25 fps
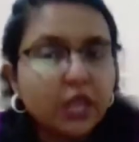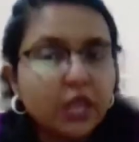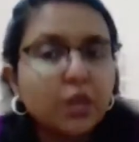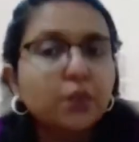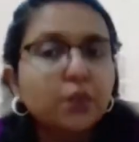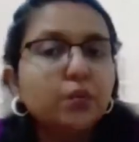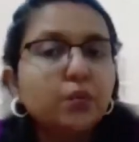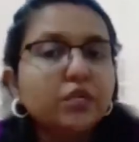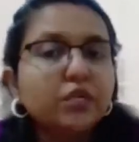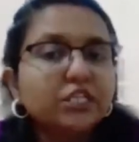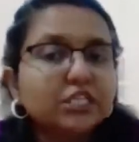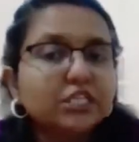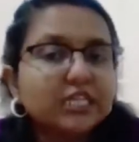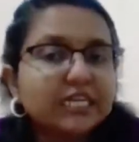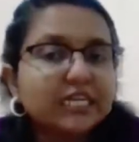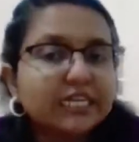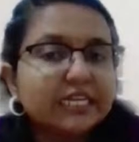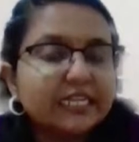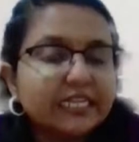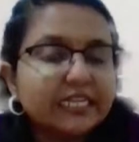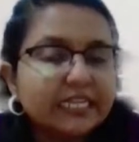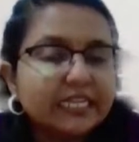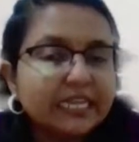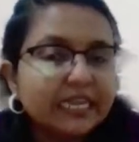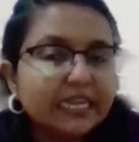which
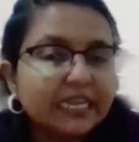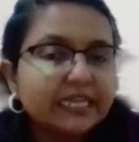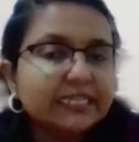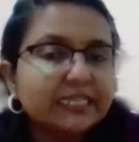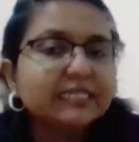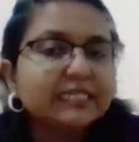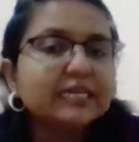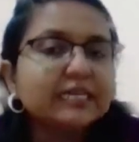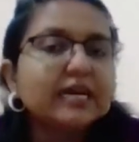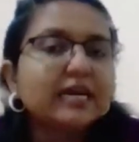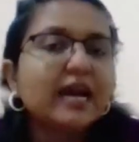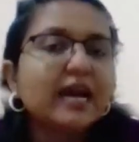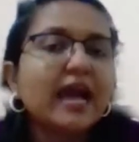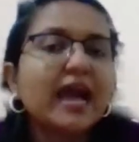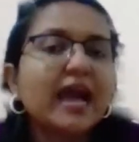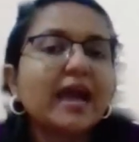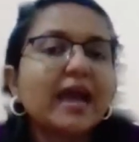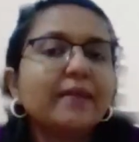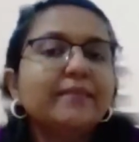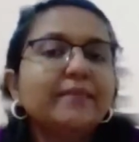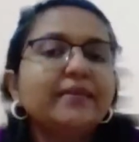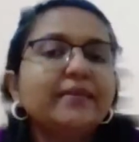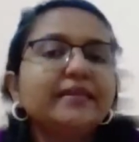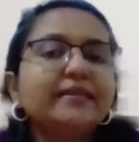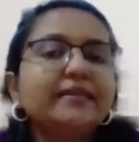creates a
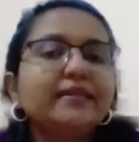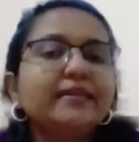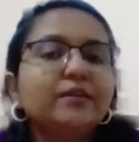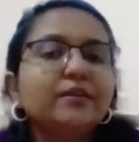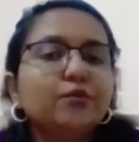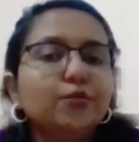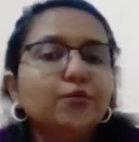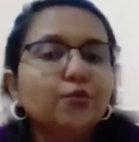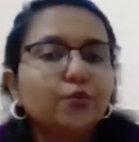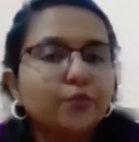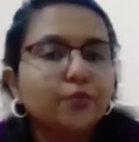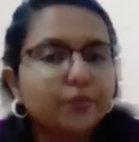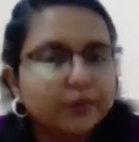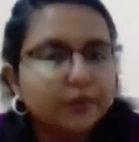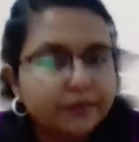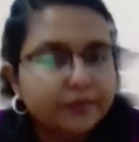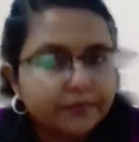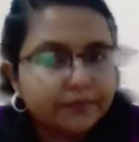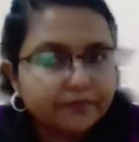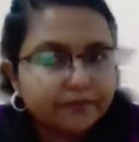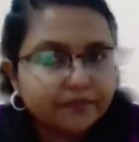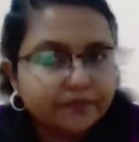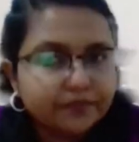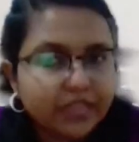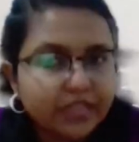habit loop,
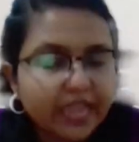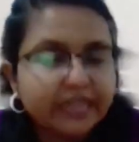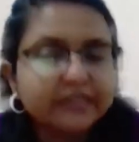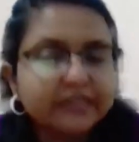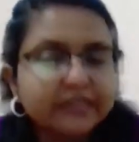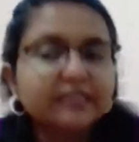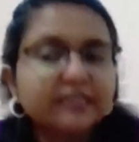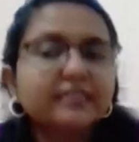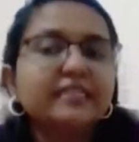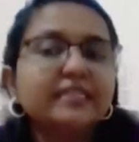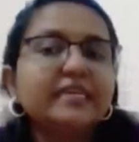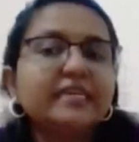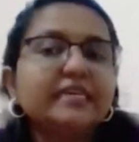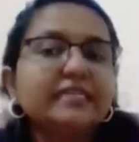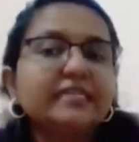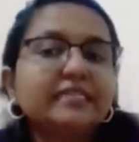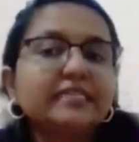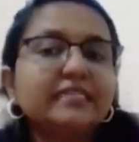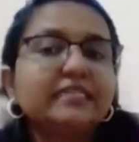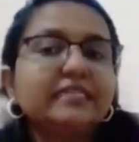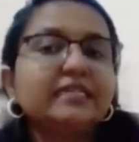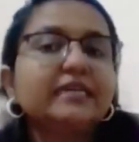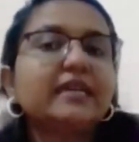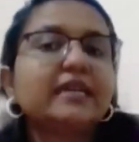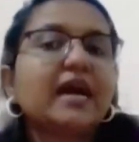and
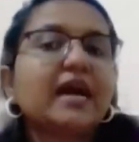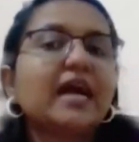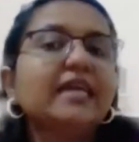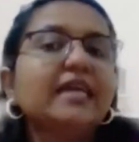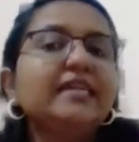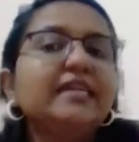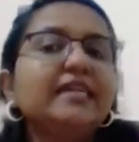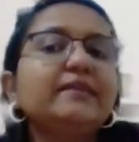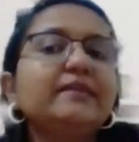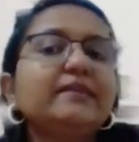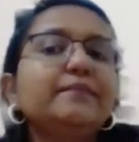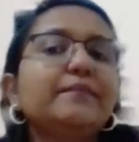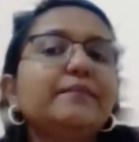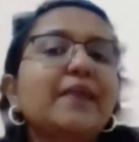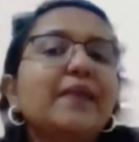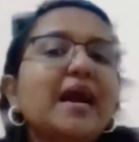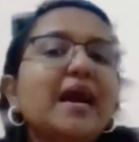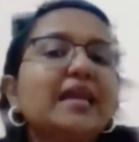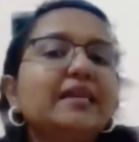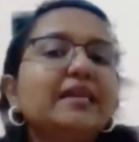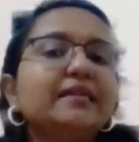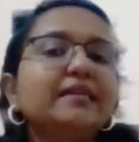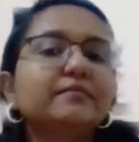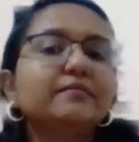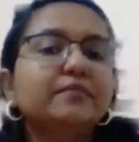tastier, highly
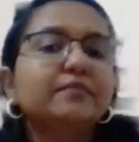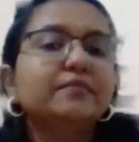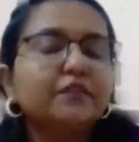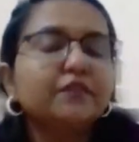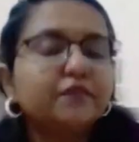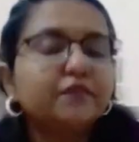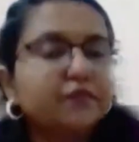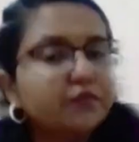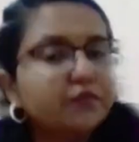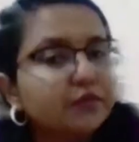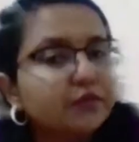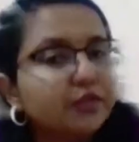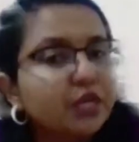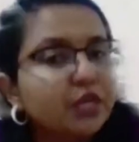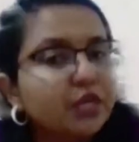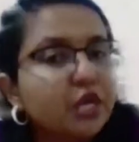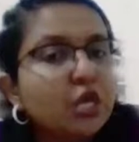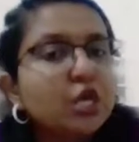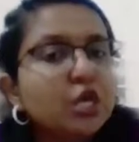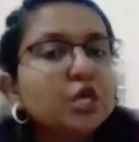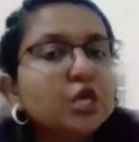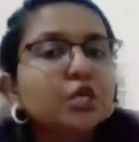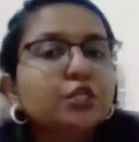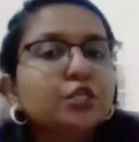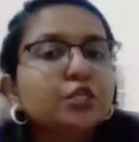palatable food.
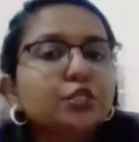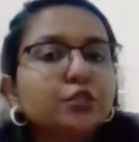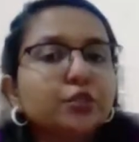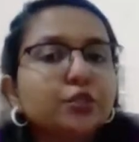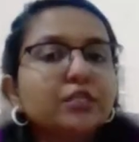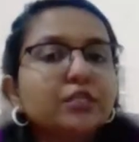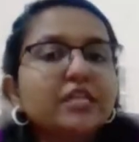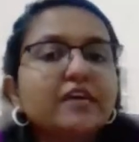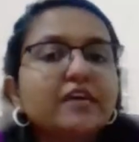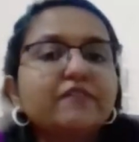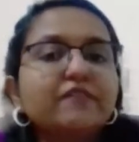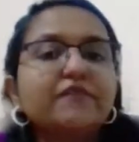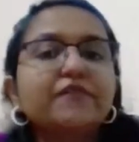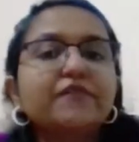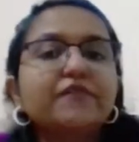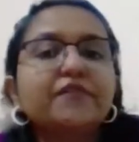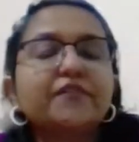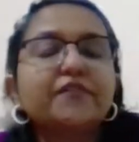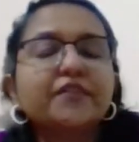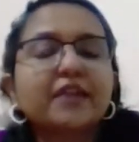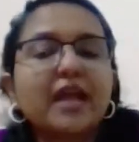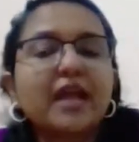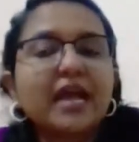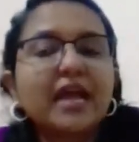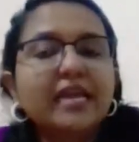So their
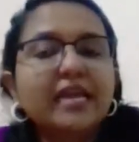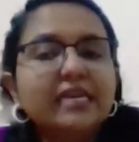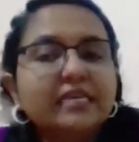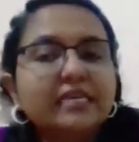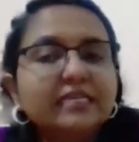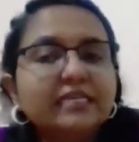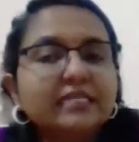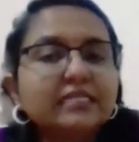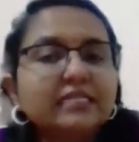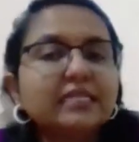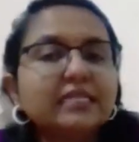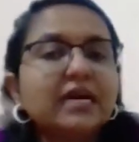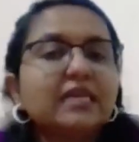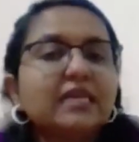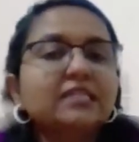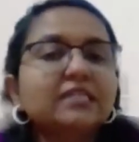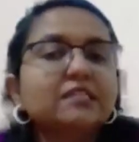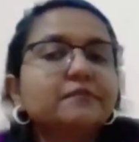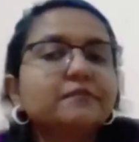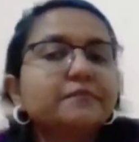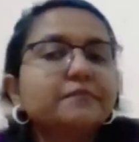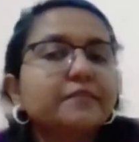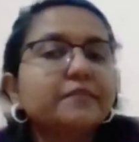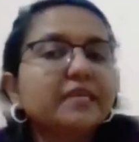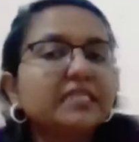fries are
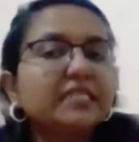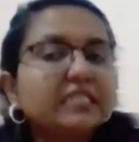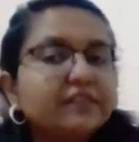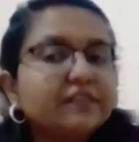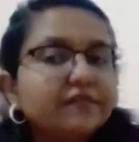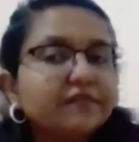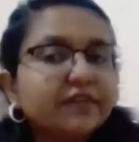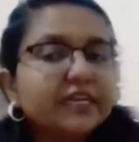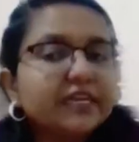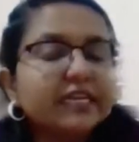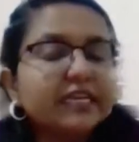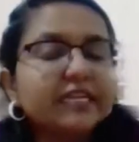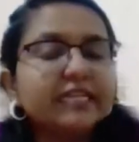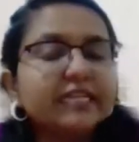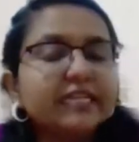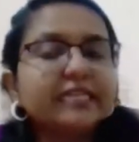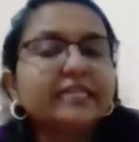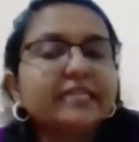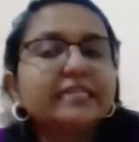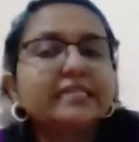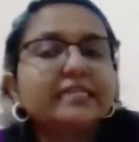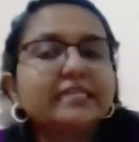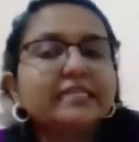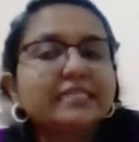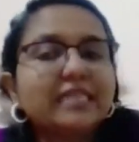
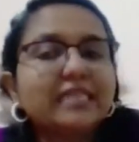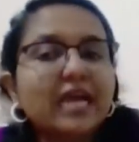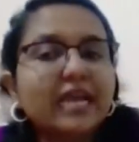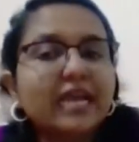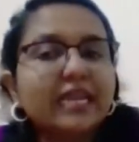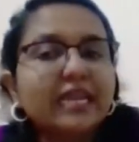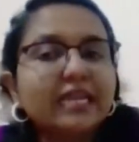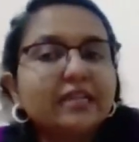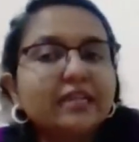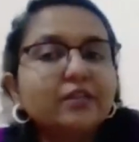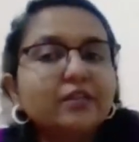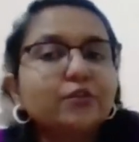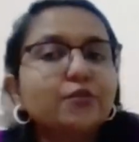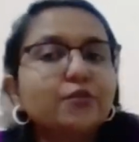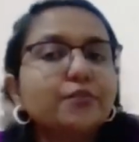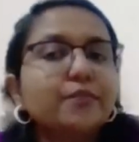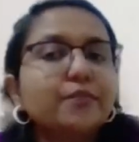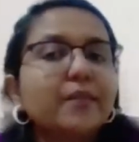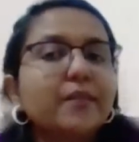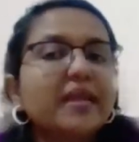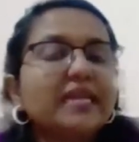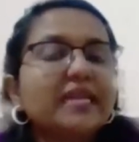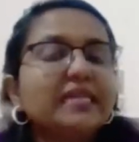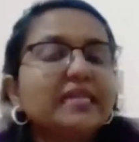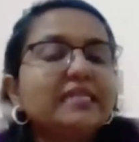specifically designed to
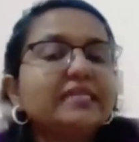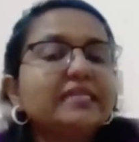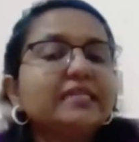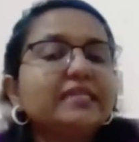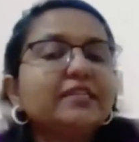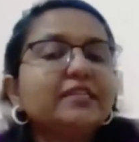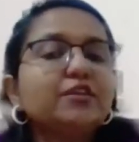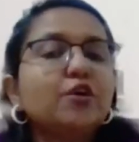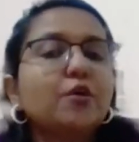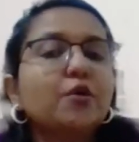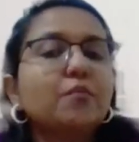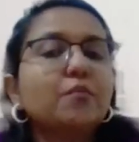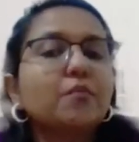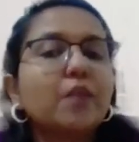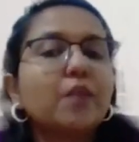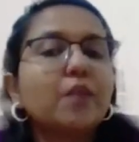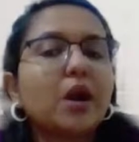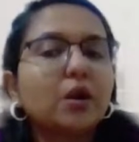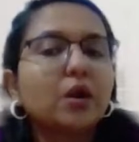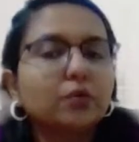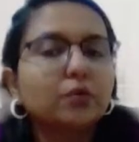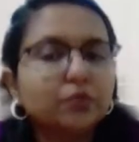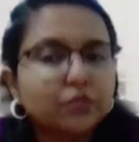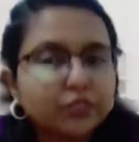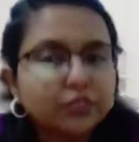melt in your
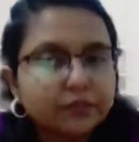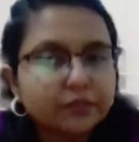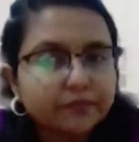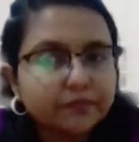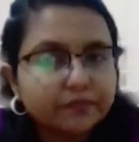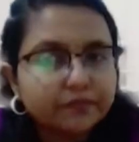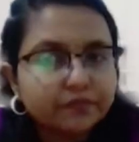mouth.